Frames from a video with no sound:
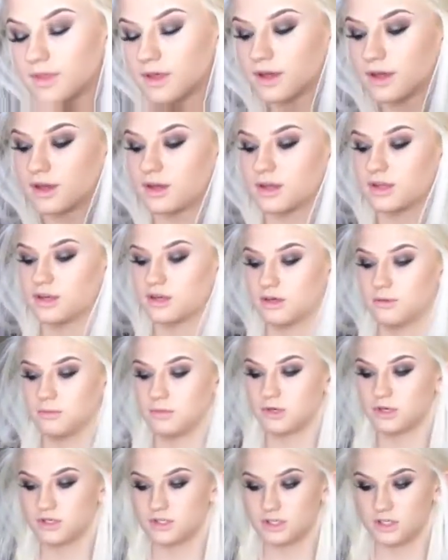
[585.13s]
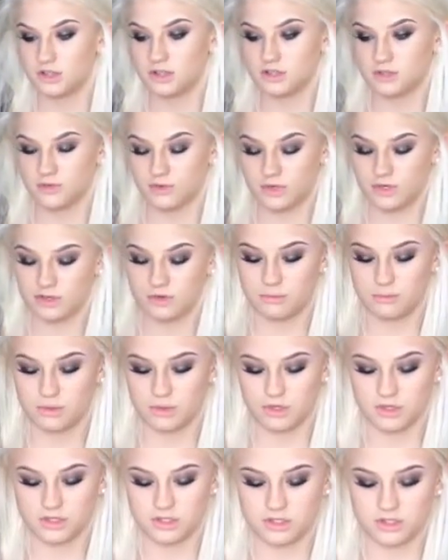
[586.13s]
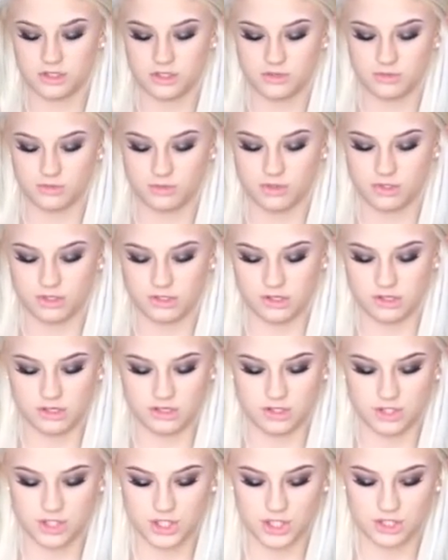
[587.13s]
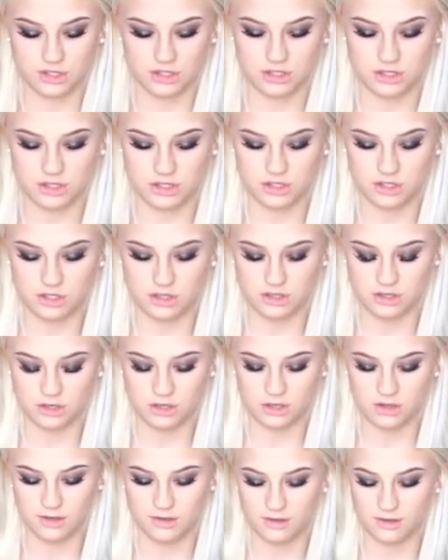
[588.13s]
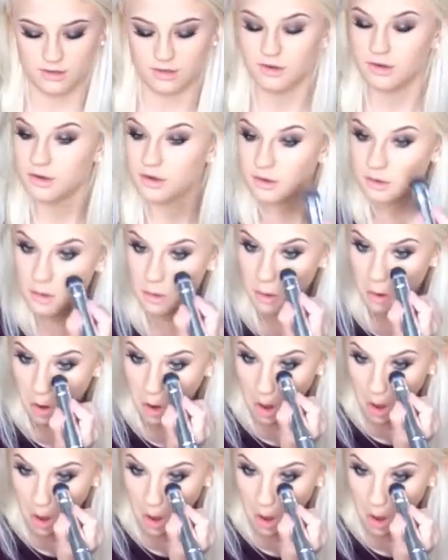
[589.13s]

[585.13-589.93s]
And I'm going to take this random brush that's really chunky, and